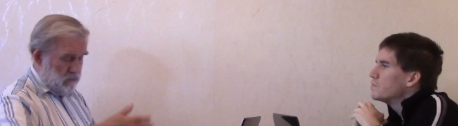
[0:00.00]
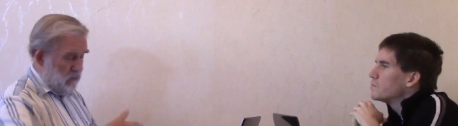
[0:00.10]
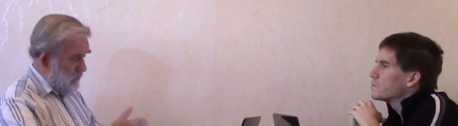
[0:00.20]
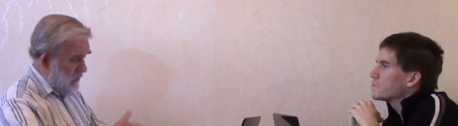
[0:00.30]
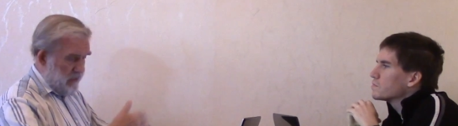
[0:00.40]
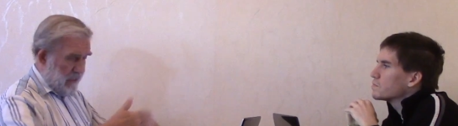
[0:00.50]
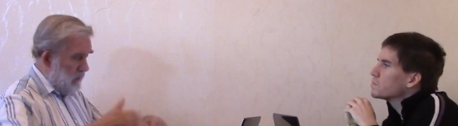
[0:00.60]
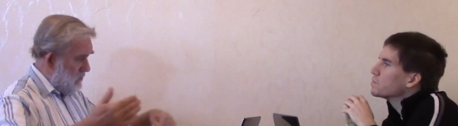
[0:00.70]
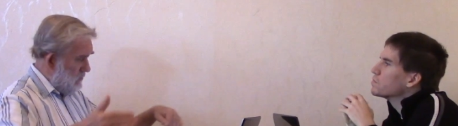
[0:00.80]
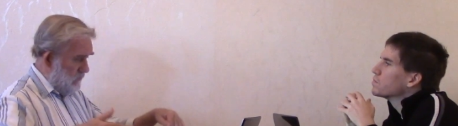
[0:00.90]
Speaker 1: So over the
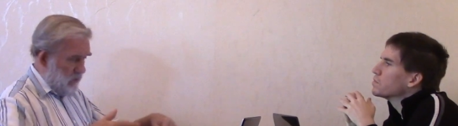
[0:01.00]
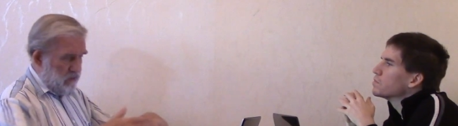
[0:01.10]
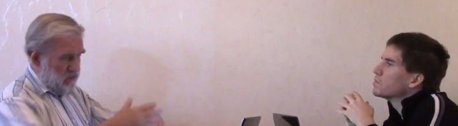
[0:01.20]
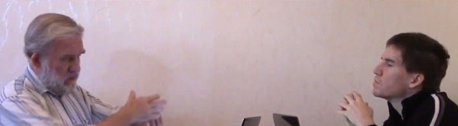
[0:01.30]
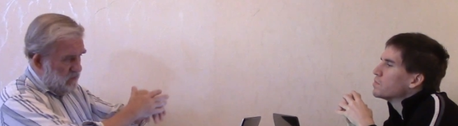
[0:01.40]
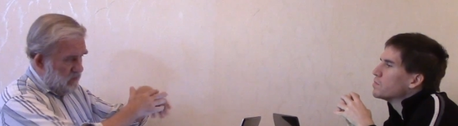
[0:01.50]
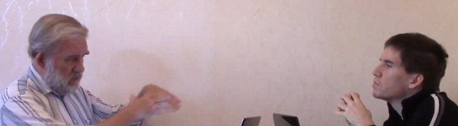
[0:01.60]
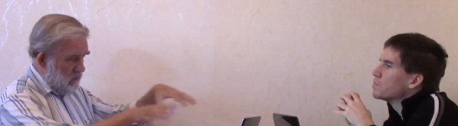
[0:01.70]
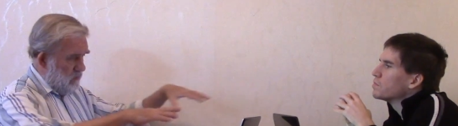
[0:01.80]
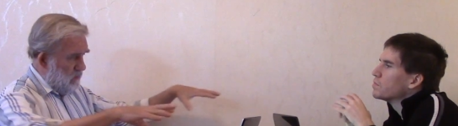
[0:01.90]
thousands of years,
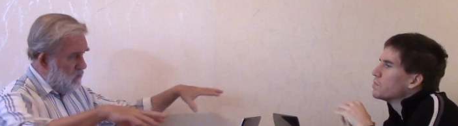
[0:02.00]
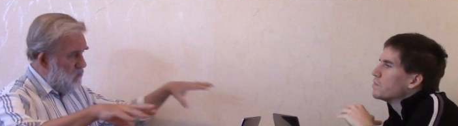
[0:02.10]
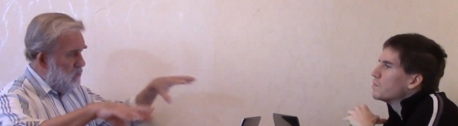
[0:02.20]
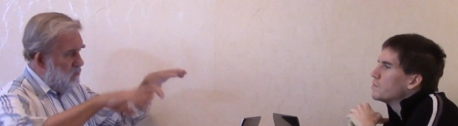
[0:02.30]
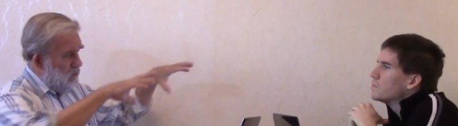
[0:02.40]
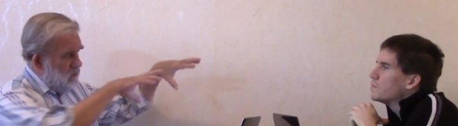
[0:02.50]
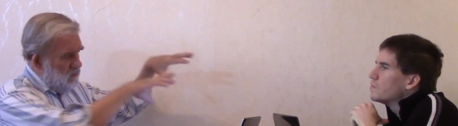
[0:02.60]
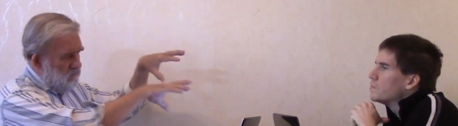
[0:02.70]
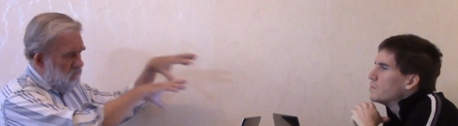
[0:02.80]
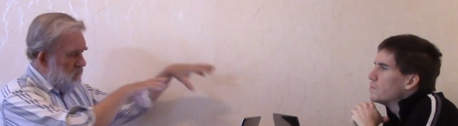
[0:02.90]
these are the group,
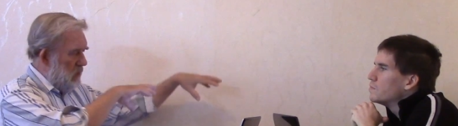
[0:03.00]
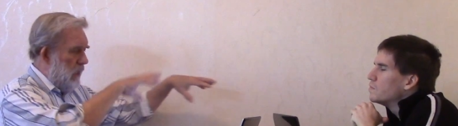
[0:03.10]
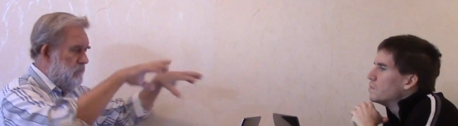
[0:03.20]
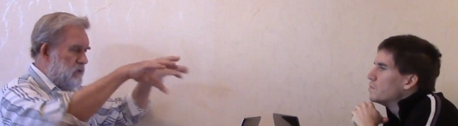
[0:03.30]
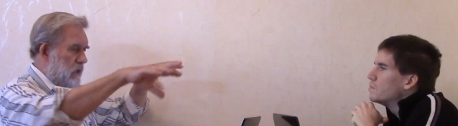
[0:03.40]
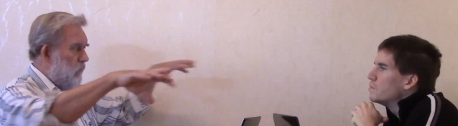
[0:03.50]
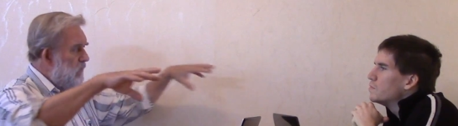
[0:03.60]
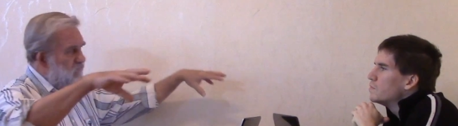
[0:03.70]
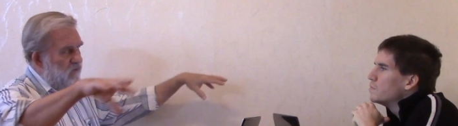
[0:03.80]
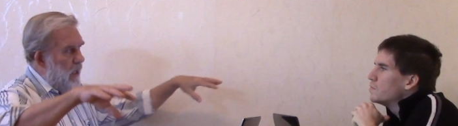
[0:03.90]
the types
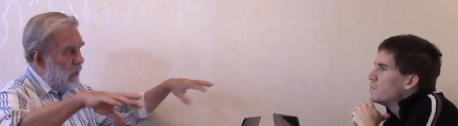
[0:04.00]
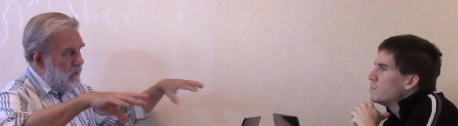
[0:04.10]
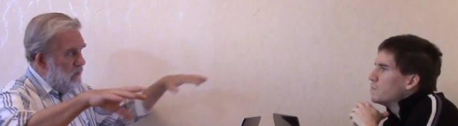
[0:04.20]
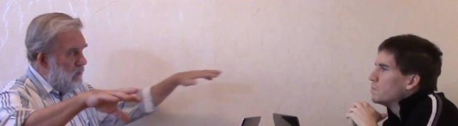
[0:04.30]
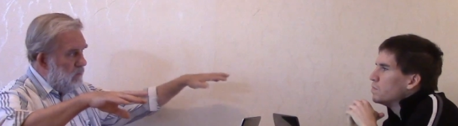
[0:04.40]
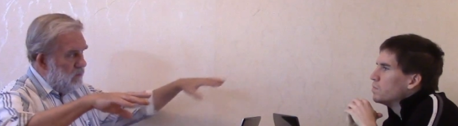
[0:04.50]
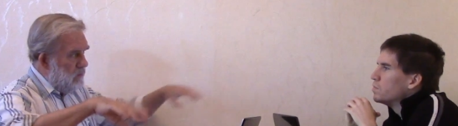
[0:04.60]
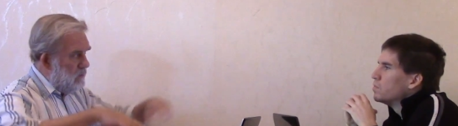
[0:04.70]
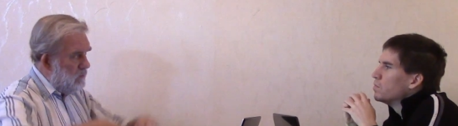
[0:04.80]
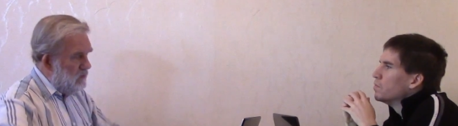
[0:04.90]
that we find, you know,
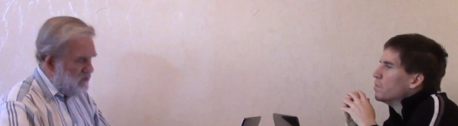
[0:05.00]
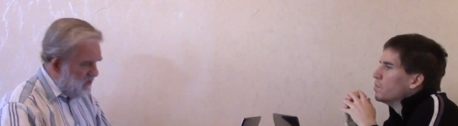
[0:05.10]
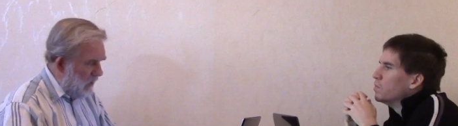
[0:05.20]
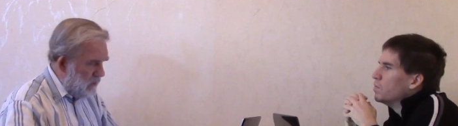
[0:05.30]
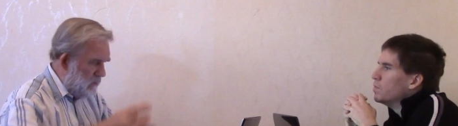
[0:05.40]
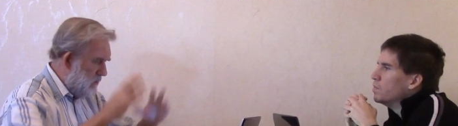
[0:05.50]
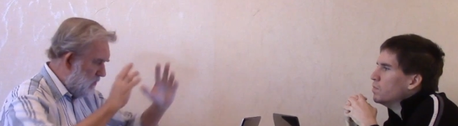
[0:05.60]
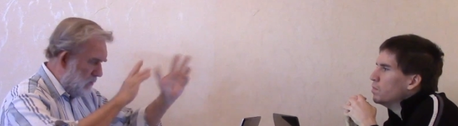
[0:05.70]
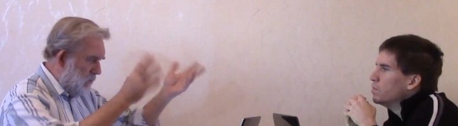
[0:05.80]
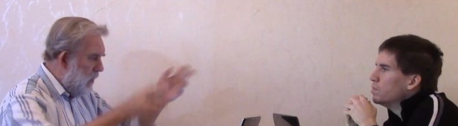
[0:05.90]
the
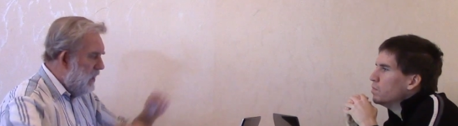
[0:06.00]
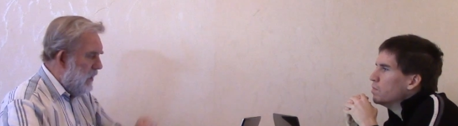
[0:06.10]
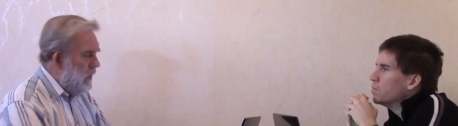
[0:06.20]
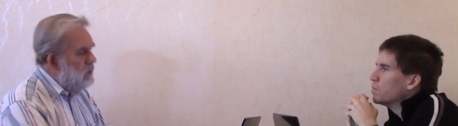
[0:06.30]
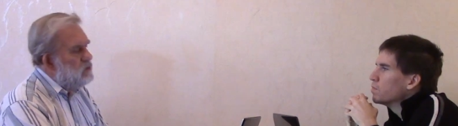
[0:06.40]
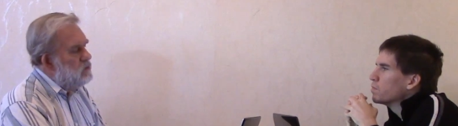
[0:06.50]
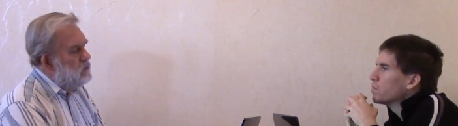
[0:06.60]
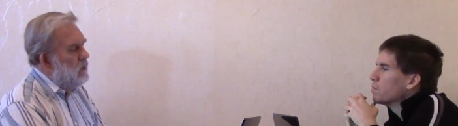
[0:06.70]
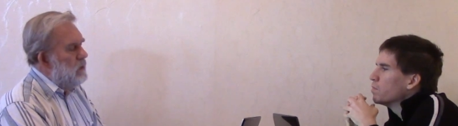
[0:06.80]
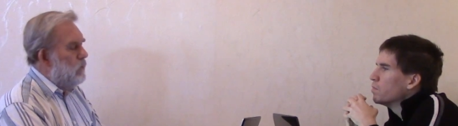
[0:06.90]
skeletons and heads
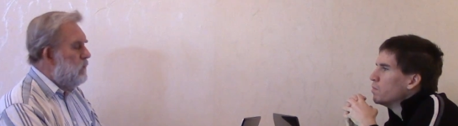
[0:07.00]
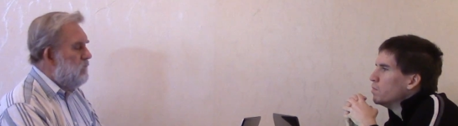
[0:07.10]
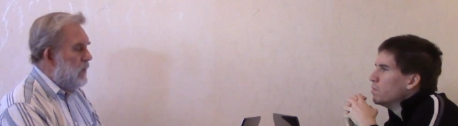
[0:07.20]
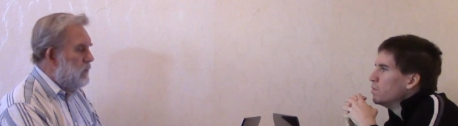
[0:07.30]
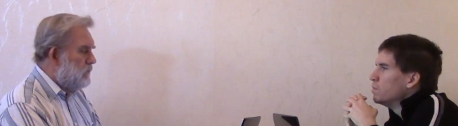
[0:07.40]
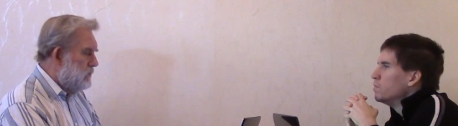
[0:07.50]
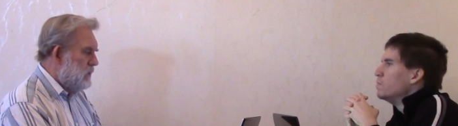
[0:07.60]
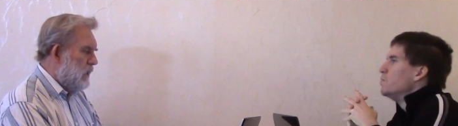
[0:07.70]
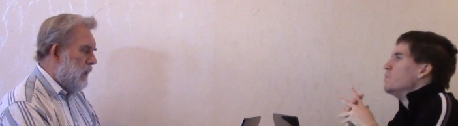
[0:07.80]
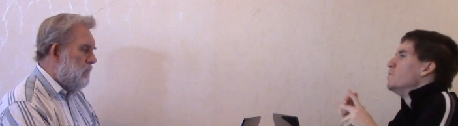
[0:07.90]
and so on that we find over
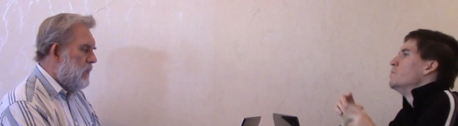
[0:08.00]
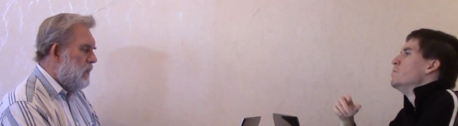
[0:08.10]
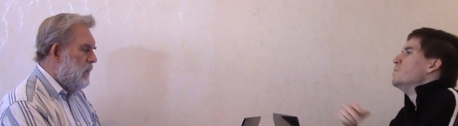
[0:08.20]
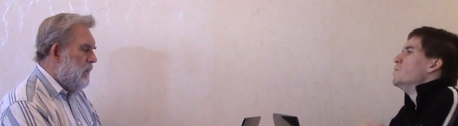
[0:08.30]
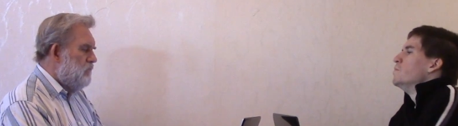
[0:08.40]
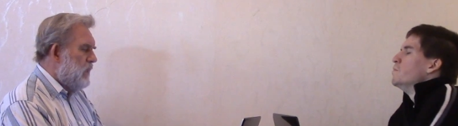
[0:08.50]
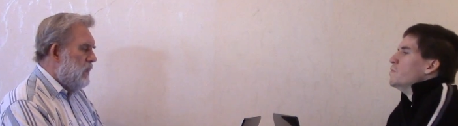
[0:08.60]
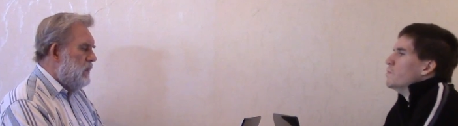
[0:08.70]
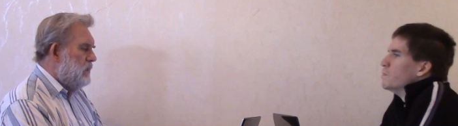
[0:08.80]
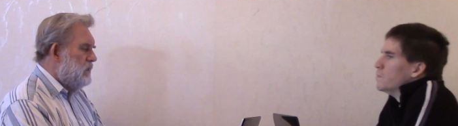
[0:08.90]
time.
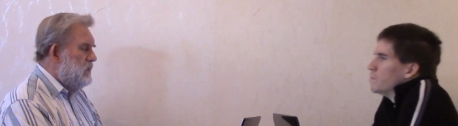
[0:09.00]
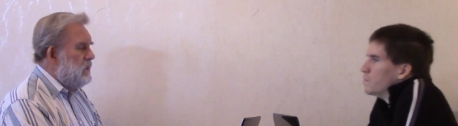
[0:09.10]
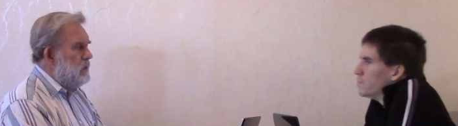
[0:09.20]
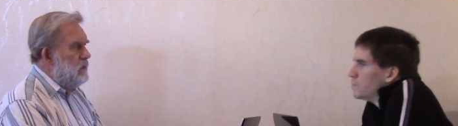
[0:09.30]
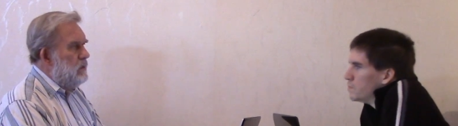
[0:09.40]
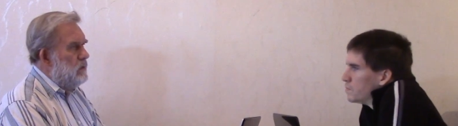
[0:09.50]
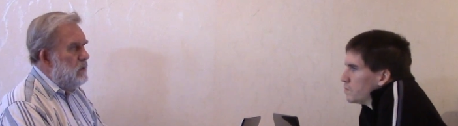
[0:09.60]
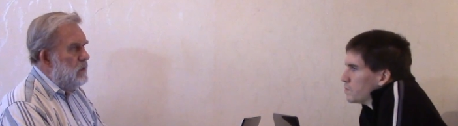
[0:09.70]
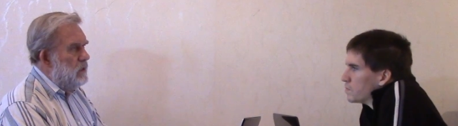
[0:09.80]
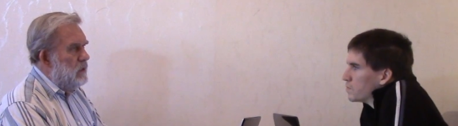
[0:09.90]
Did,